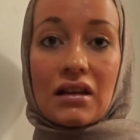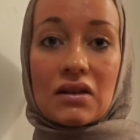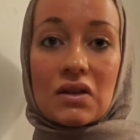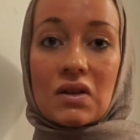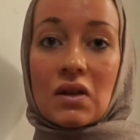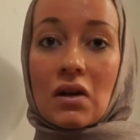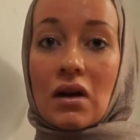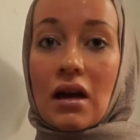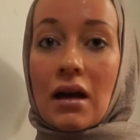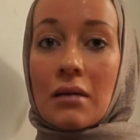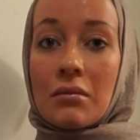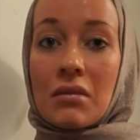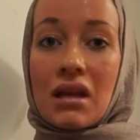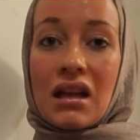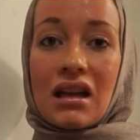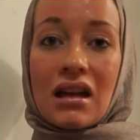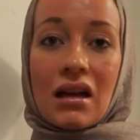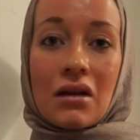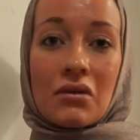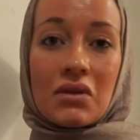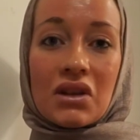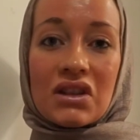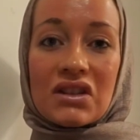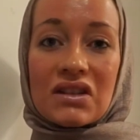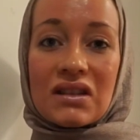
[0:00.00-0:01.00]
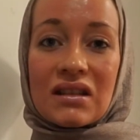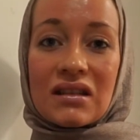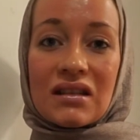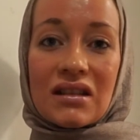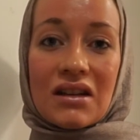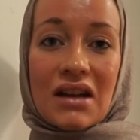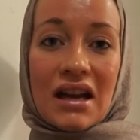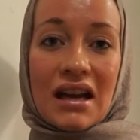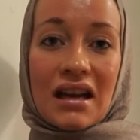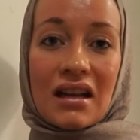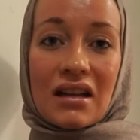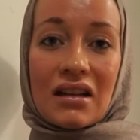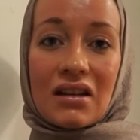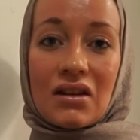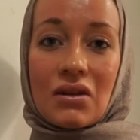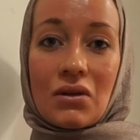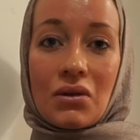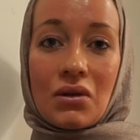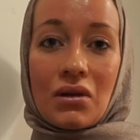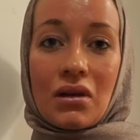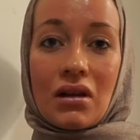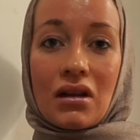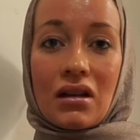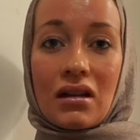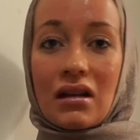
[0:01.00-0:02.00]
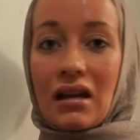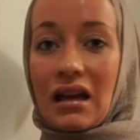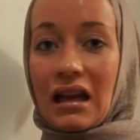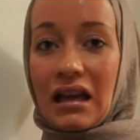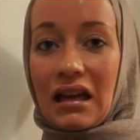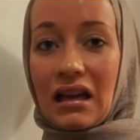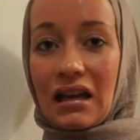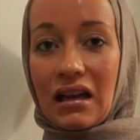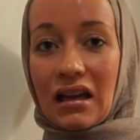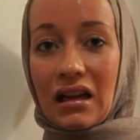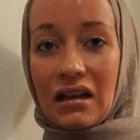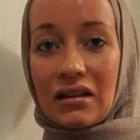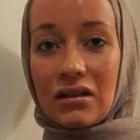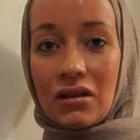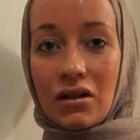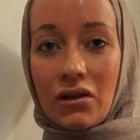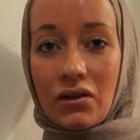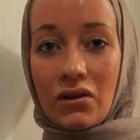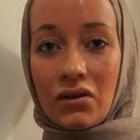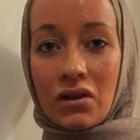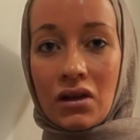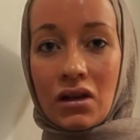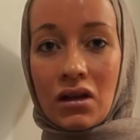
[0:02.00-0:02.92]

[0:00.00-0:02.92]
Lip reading: So, I mean, I wasn't like doing any kind of,